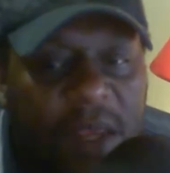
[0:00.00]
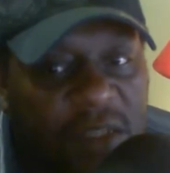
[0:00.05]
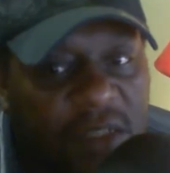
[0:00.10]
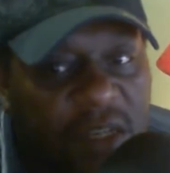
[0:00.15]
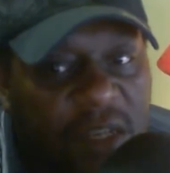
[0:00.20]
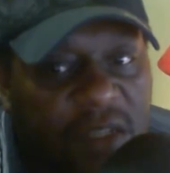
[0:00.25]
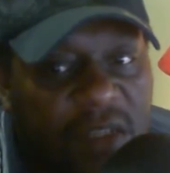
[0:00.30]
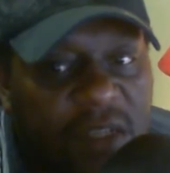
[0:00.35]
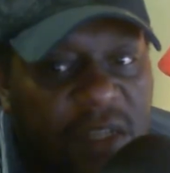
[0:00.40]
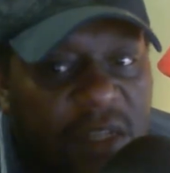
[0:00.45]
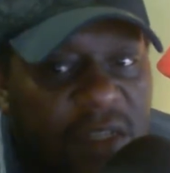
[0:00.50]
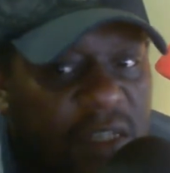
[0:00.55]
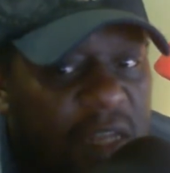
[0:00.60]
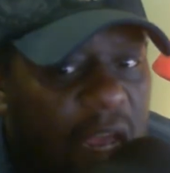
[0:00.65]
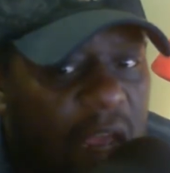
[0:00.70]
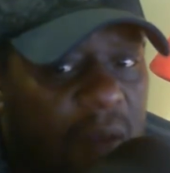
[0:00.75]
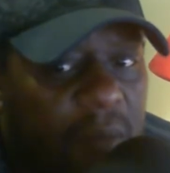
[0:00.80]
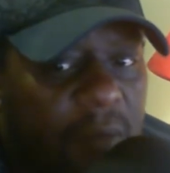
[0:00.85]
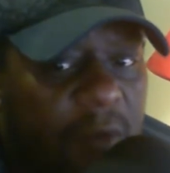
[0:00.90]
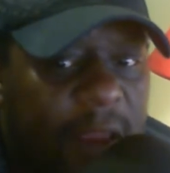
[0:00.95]
sense in
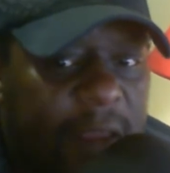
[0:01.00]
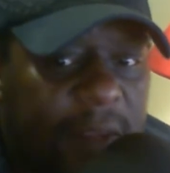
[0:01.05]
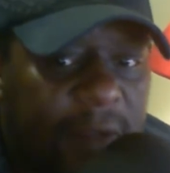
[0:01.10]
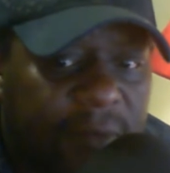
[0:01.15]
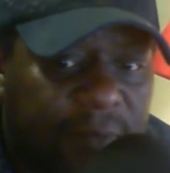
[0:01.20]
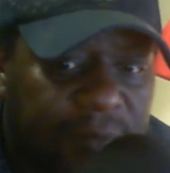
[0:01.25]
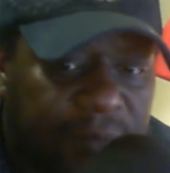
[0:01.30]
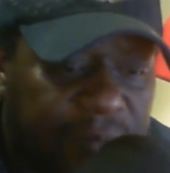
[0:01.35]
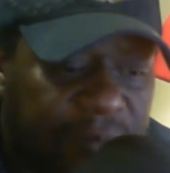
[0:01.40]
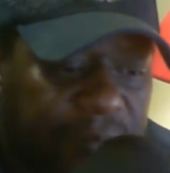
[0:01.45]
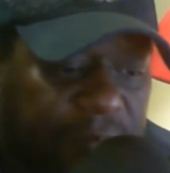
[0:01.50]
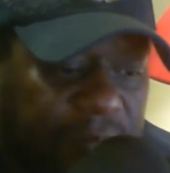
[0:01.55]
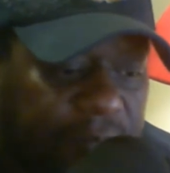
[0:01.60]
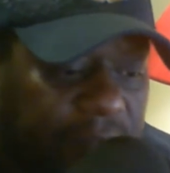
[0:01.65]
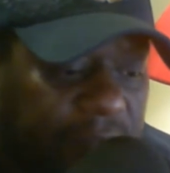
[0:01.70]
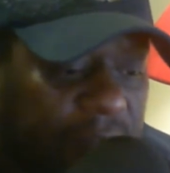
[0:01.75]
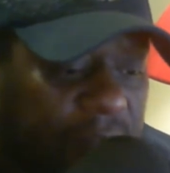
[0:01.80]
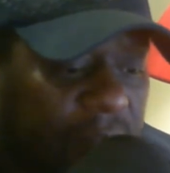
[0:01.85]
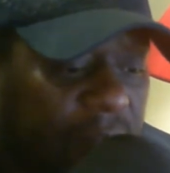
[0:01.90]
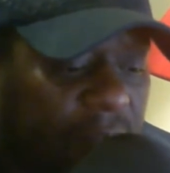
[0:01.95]
time, right?
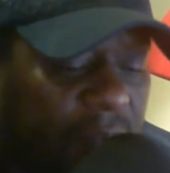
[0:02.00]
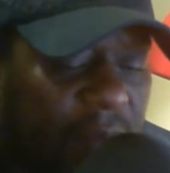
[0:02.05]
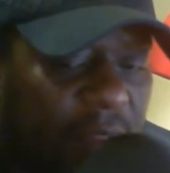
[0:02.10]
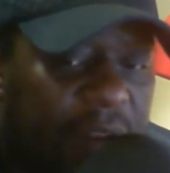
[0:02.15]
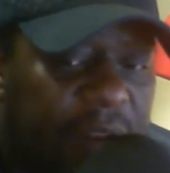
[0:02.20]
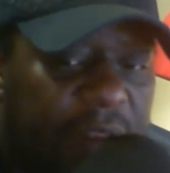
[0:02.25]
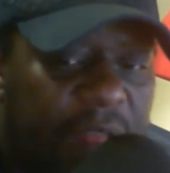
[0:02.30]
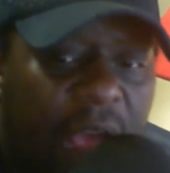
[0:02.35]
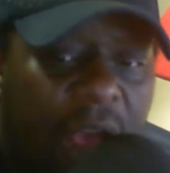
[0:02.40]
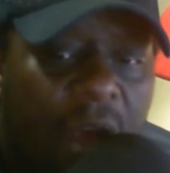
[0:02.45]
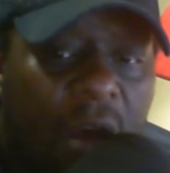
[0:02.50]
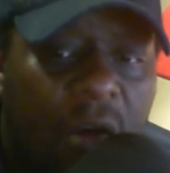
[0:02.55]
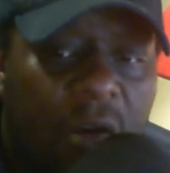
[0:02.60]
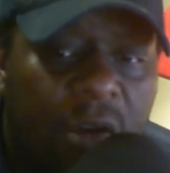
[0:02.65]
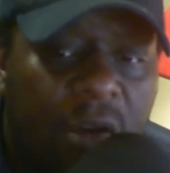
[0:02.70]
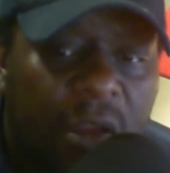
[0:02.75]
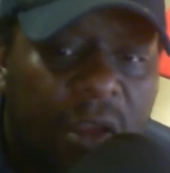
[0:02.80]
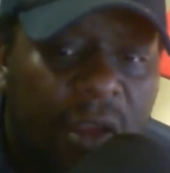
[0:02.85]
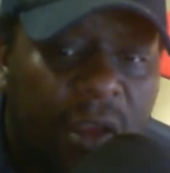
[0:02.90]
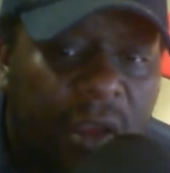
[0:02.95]
Now,
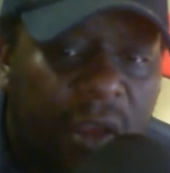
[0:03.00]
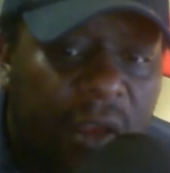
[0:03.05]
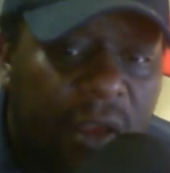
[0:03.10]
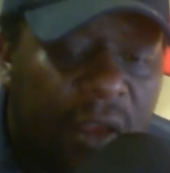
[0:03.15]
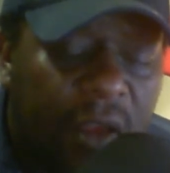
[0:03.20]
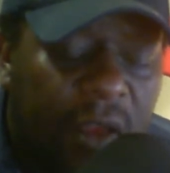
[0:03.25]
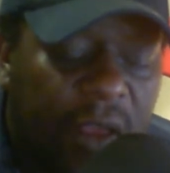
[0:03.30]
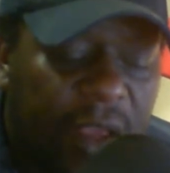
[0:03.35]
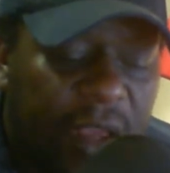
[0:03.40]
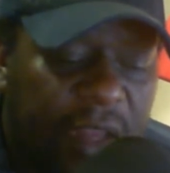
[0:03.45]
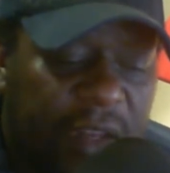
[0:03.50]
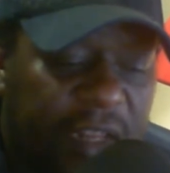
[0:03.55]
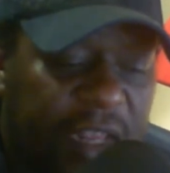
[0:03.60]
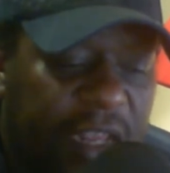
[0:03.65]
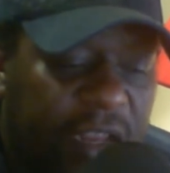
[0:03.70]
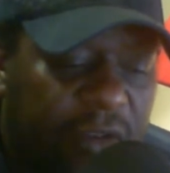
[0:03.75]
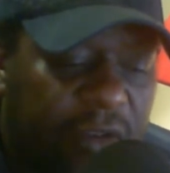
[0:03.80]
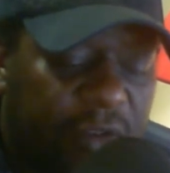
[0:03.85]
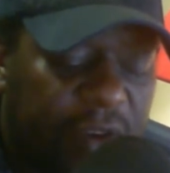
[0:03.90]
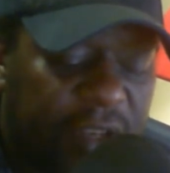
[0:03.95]
it
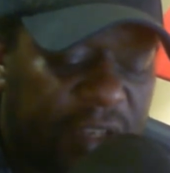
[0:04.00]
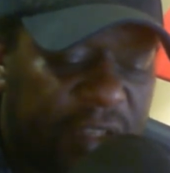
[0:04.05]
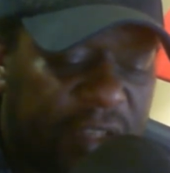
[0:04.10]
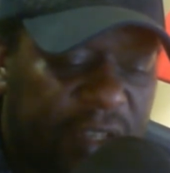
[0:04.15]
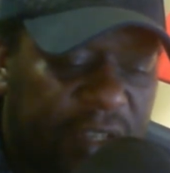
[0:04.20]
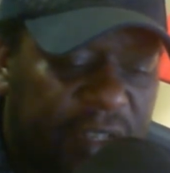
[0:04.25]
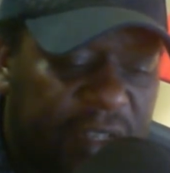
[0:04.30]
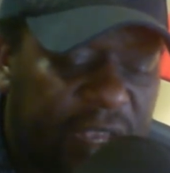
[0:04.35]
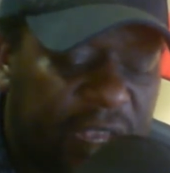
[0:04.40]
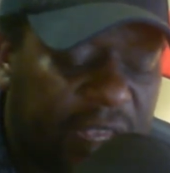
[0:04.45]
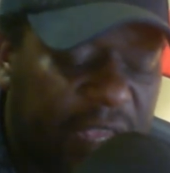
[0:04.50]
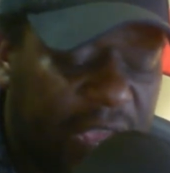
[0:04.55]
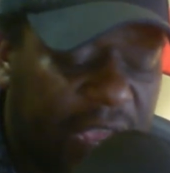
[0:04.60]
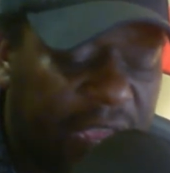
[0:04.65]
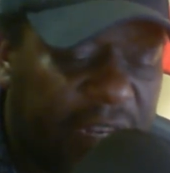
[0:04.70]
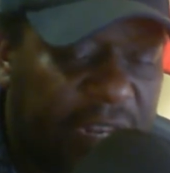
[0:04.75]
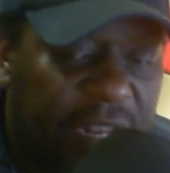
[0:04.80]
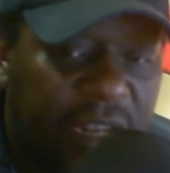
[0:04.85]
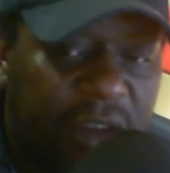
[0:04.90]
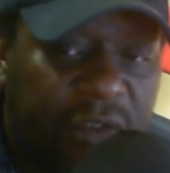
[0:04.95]

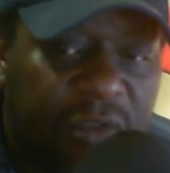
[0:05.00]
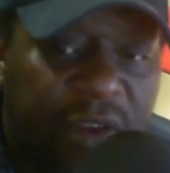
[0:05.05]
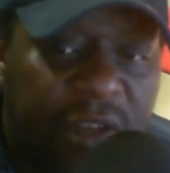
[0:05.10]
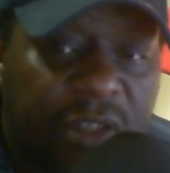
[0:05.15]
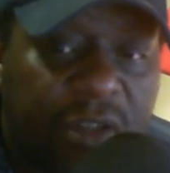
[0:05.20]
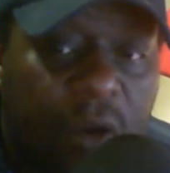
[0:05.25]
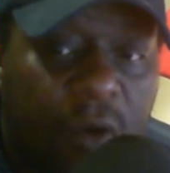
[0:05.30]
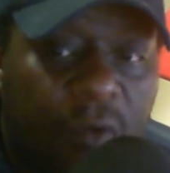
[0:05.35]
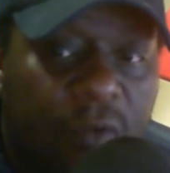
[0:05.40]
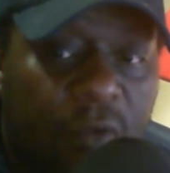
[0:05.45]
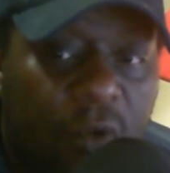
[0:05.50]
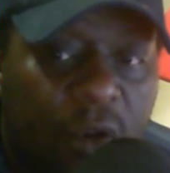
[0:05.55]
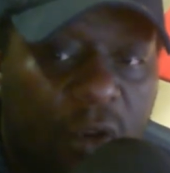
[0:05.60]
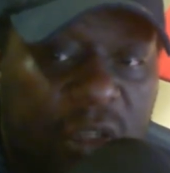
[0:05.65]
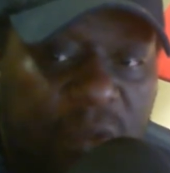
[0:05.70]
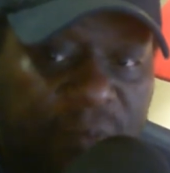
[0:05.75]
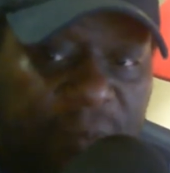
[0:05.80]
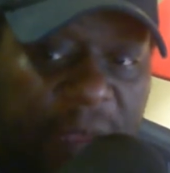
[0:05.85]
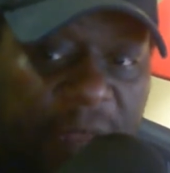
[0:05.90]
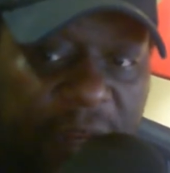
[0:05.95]
can decrease overall
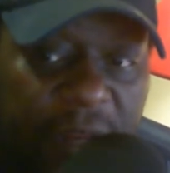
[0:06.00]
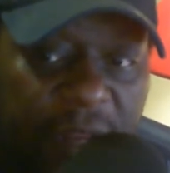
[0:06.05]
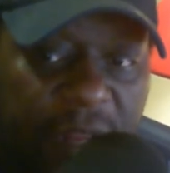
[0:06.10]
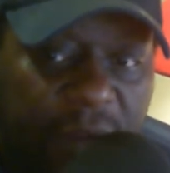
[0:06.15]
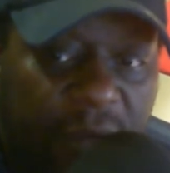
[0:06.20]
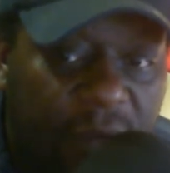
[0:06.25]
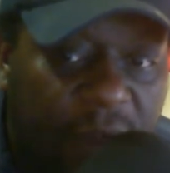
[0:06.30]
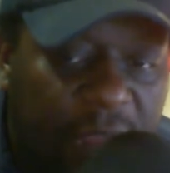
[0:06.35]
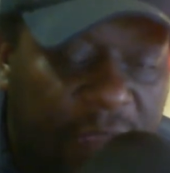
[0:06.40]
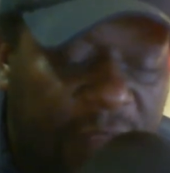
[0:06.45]
spending, right?